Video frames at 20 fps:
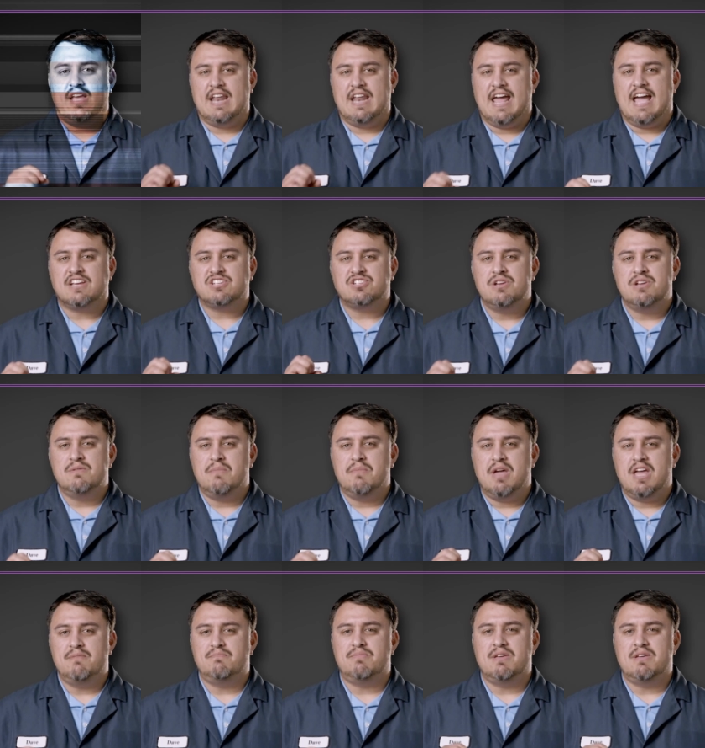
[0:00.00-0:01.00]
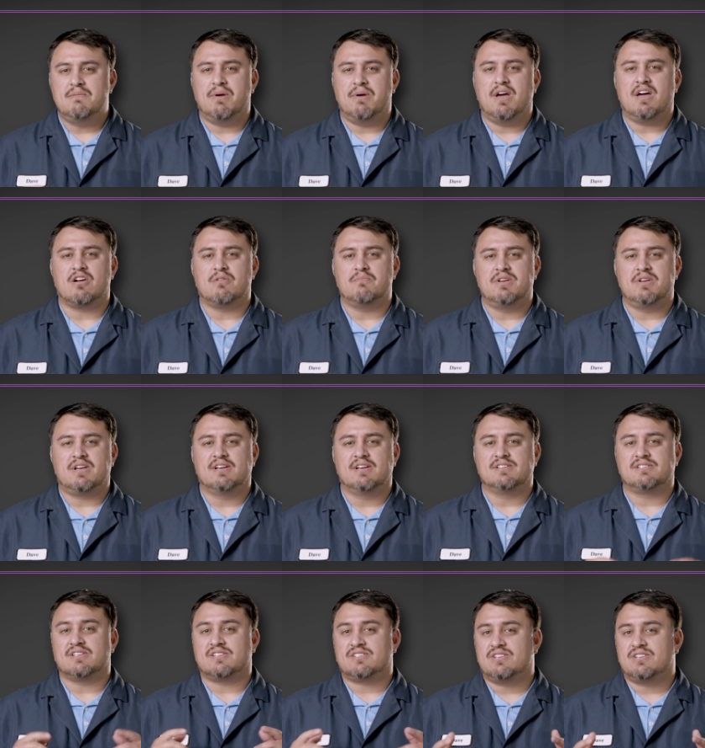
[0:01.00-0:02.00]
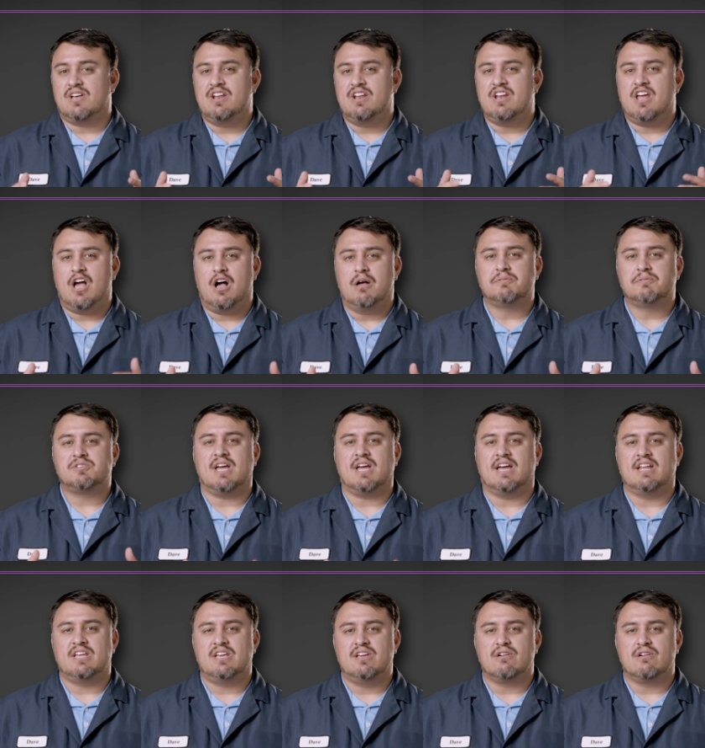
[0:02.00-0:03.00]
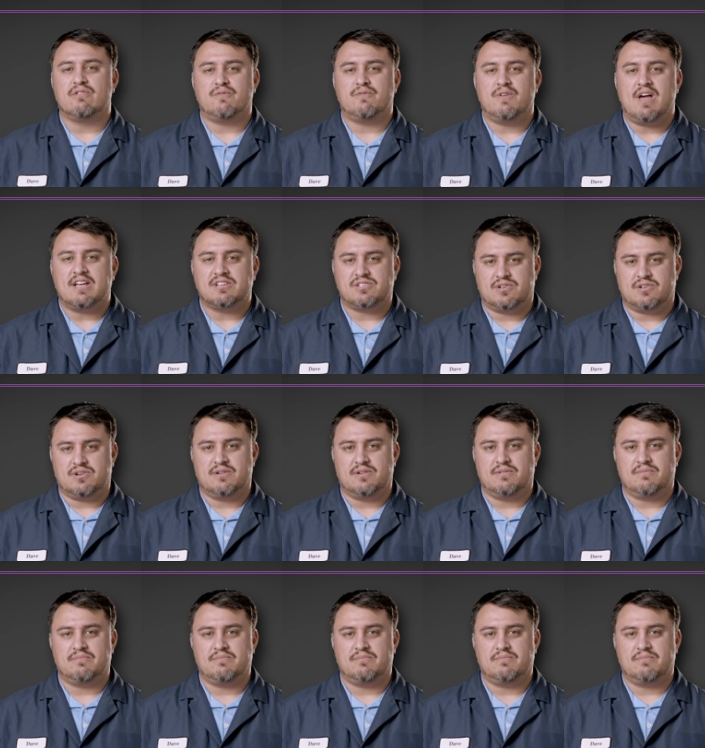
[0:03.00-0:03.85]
It actually may be better because the sun helps it adhere faster.